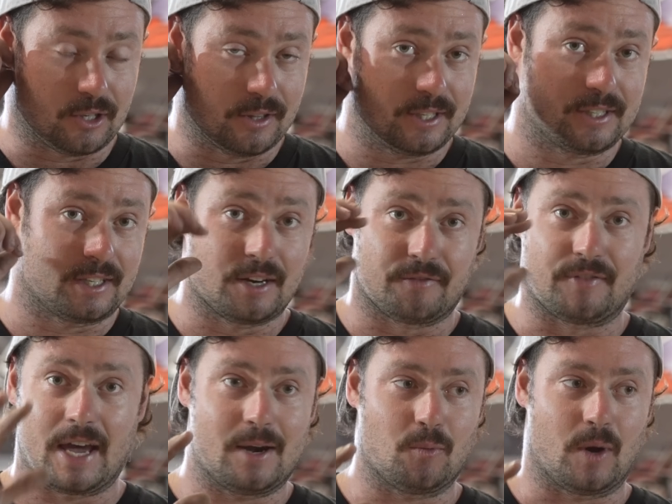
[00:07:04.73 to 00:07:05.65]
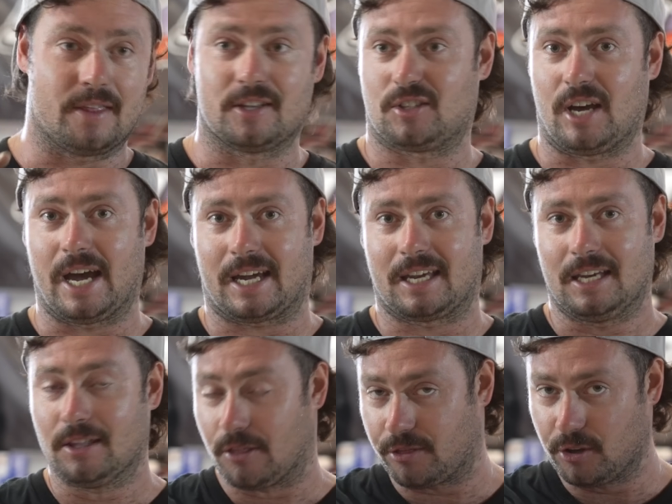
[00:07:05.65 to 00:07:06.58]
So this is an event where there's like
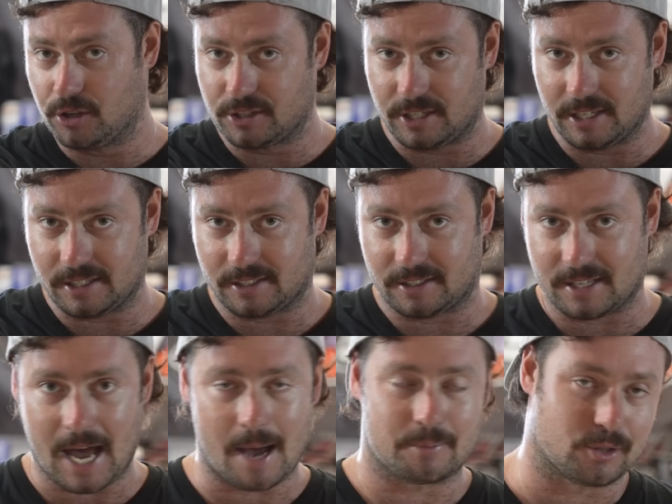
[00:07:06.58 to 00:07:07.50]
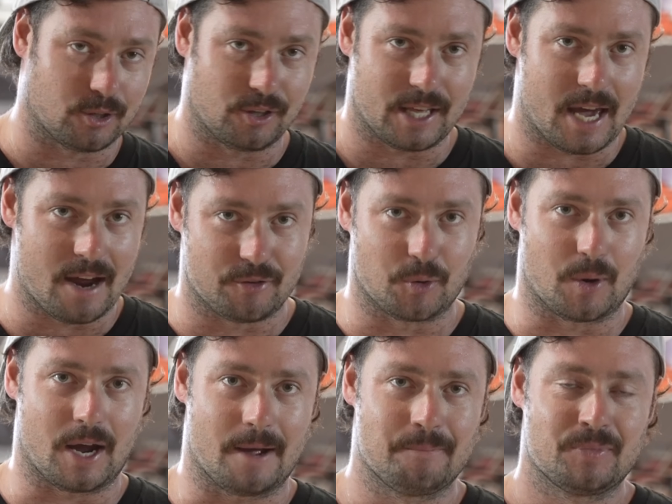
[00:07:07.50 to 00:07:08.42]
enthusiasts absolutely
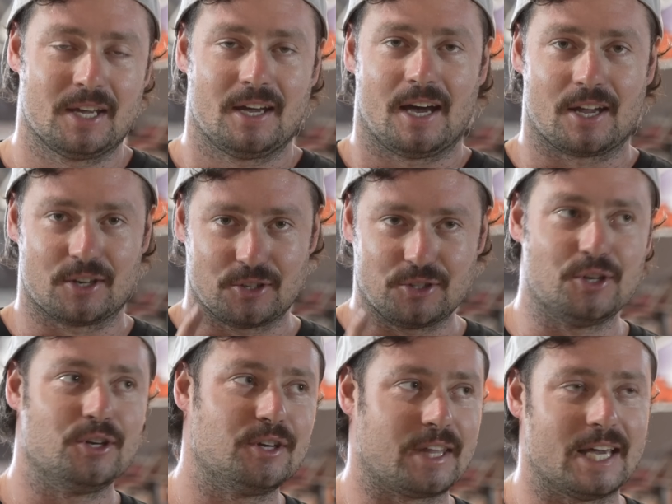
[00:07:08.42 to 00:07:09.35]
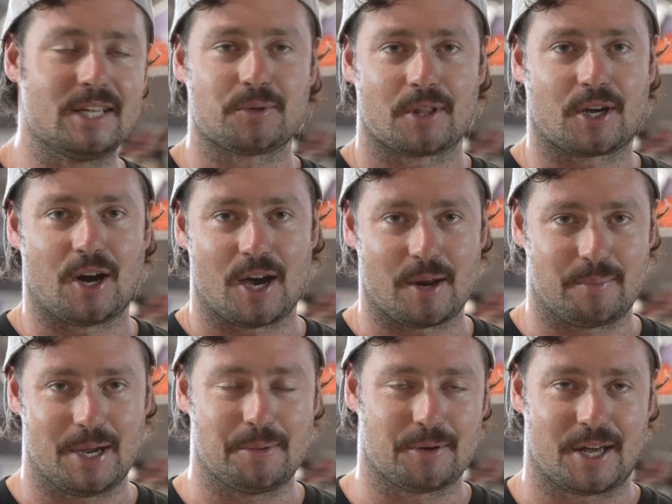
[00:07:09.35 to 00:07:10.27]
everywhere. And he knew these were the kind of
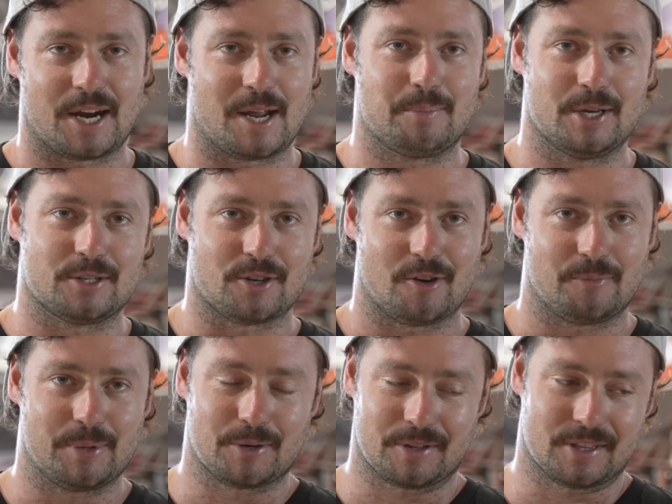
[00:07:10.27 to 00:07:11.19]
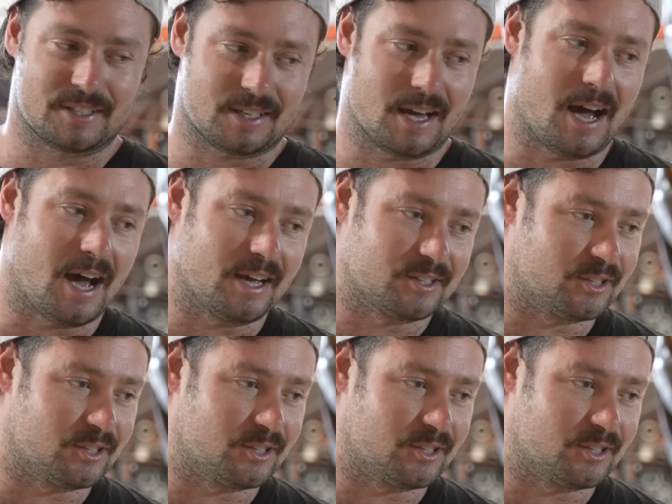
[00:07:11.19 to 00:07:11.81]
people that I'd piss off building this car.